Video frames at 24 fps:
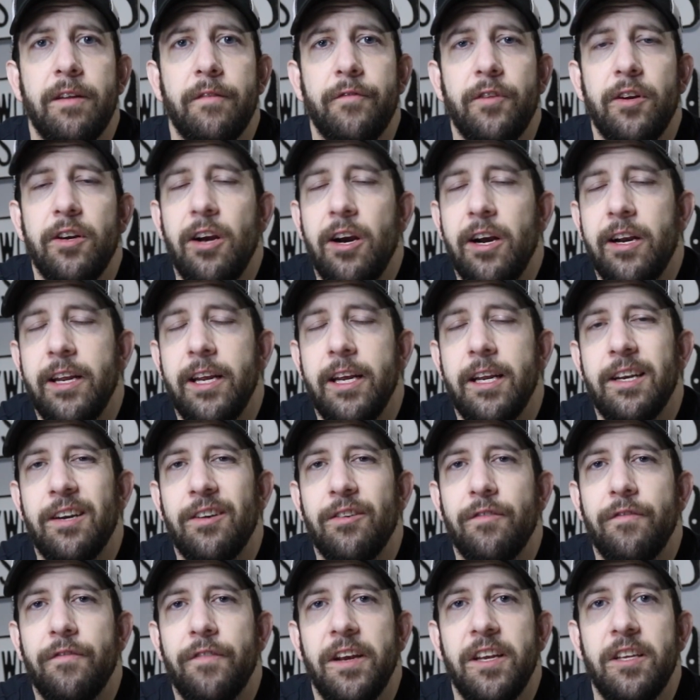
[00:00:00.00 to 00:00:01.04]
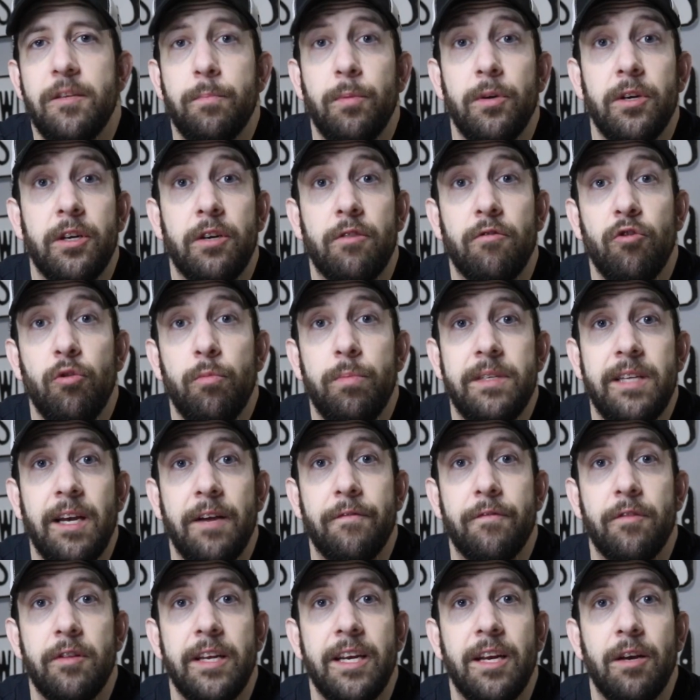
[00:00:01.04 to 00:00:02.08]
If you're not in her Facebook group,
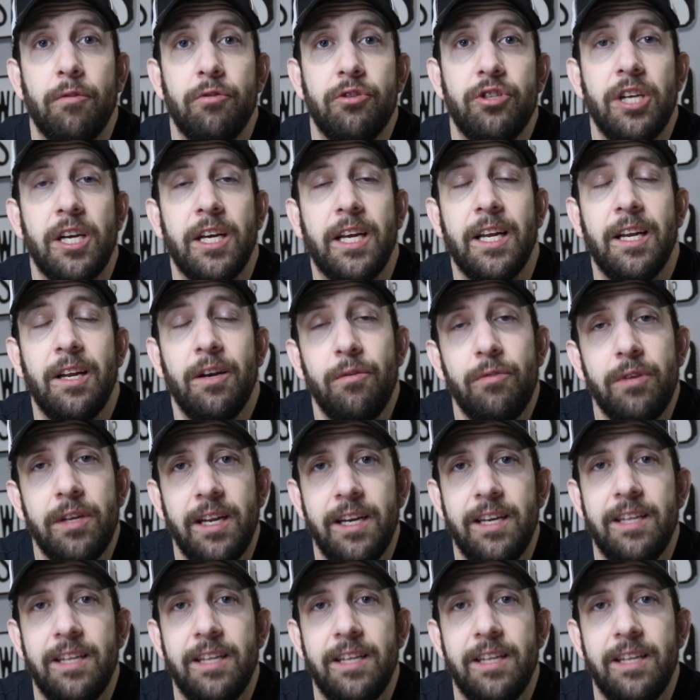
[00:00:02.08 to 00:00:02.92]
definitely go check it out.